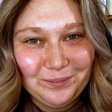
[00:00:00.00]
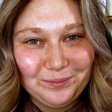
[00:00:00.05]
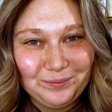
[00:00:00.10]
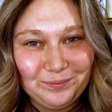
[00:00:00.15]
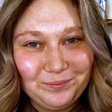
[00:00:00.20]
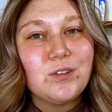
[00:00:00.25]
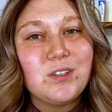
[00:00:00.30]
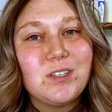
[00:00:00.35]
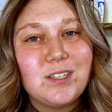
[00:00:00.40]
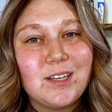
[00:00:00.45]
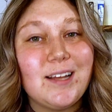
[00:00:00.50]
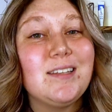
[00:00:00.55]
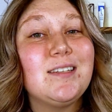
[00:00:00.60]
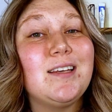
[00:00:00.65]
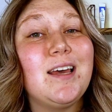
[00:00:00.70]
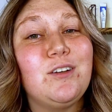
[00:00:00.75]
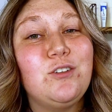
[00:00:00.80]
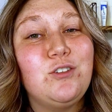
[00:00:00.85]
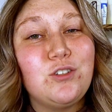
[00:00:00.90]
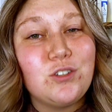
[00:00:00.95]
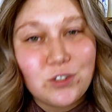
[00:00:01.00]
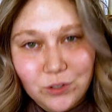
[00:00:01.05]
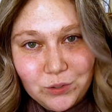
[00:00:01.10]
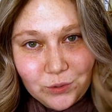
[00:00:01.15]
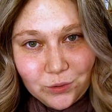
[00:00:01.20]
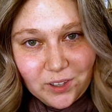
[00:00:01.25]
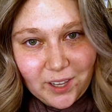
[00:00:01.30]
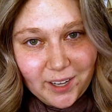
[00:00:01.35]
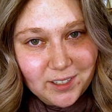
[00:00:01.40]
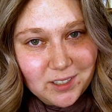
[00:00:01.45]
So since I
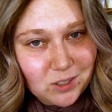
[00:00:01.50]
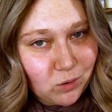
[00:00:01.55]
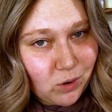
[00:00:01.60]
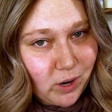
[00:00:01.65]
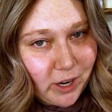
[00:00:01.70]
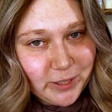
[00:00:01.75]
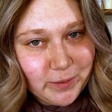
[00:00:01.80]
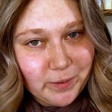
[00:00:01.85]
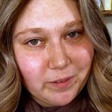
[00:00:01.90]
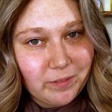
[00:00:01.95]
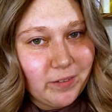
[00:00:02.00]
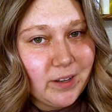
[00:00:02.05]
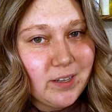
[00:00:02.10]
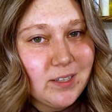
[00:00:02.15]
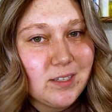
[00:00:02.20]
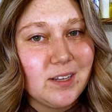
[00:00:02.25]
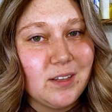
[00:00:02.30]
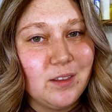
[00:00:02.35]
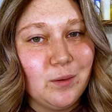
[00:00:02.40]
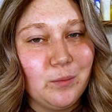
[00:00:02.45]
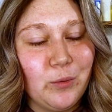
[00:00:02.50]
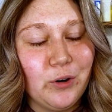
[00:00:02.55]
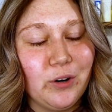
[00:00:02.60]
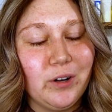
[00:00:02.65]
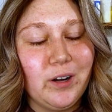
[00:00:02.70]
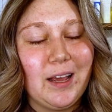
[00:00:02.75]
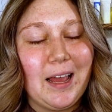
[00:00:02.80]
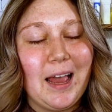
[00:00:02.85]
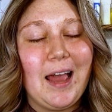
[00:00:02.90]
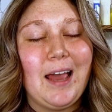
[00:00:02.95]
do like to wash my face in the
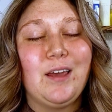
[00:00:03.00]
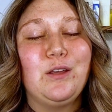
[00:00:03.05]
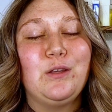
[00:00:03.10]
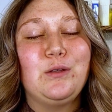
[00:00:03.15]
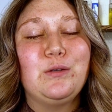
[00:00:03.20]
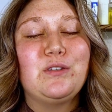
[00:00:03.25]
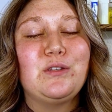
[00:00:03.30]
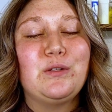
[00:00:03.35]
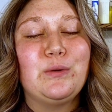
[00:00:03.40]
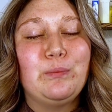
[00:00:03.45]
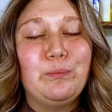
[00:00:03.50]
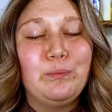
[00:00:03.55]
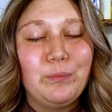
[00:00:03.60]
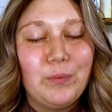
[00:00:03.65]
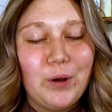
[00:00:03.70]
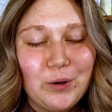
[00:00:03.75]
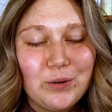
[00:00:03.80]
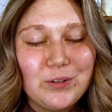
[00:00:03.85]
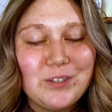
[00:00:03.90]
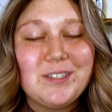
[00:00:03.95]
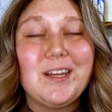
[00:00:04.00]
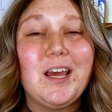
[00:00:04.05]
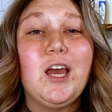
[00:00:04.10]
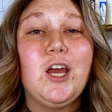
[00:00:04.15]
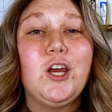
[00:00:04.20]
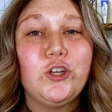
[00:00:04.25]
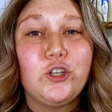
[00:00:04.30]
morning, I use the most